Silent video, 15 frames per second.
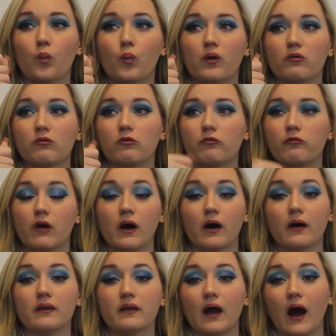We will
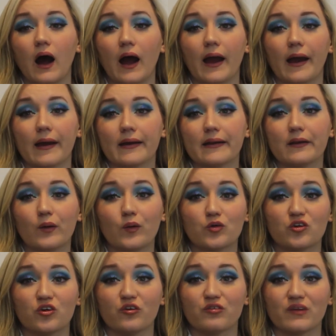run a
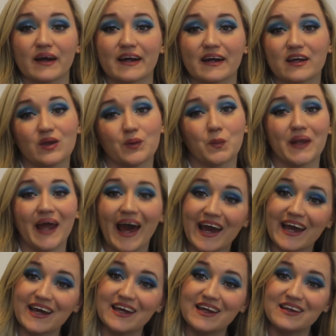lot of like
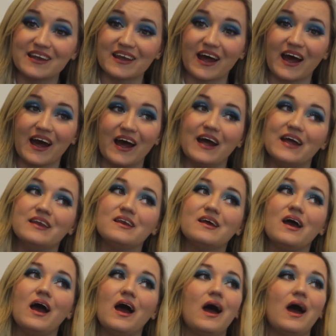Q&As, and